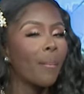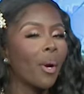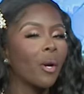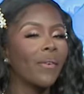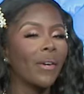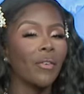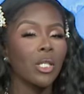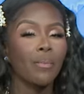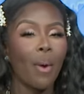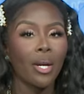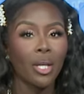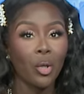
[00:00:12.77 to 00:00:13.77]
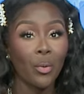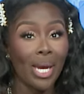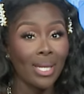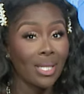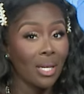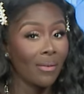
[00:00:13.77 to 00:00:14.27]
perfect for sparking
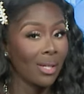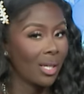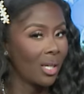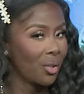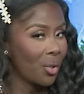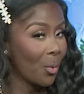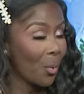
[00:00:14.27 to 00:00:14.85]
creativity in your